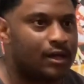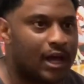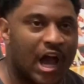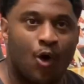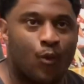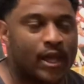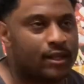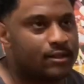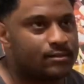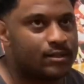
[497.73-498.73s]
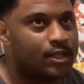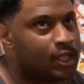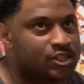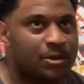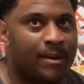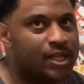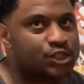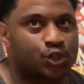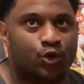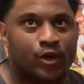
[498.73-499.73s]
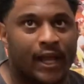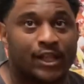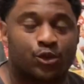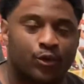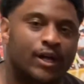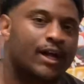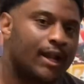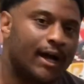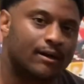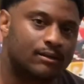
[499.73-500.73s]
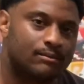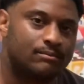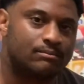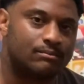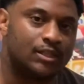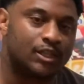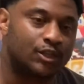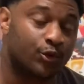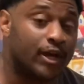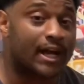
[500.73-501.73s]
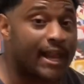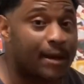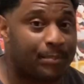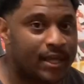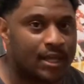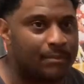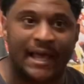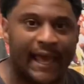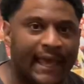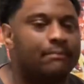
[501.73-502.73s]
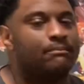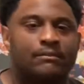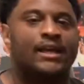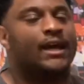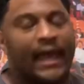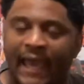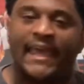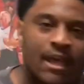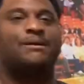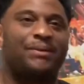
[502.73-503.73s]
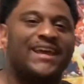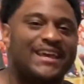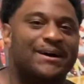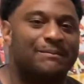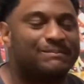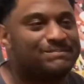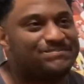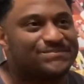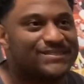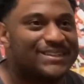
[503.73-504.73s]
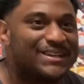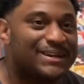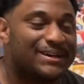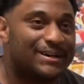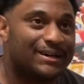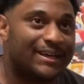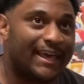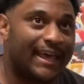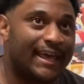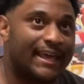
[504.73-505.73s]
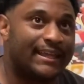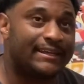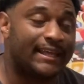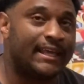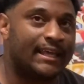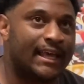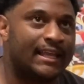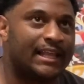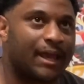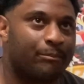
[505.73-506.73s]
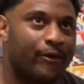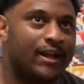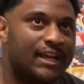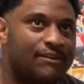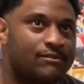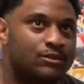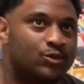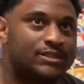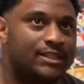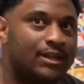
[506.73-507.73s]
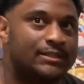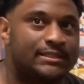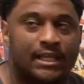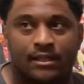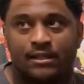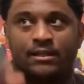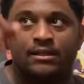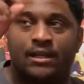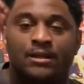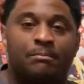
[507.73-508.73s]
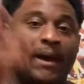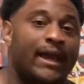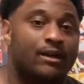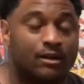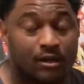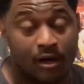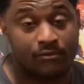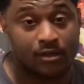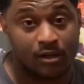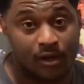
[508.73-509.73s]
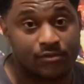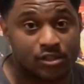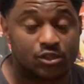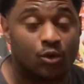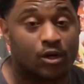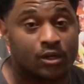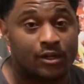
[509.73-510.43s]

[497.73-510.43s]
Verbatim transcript: I went into my store at 3 o'clock. 3 o'clock p.m., not 8, nigga, 8 a.m. p.m. And D and like Brenda Livins was still sitting in the back of the of the store.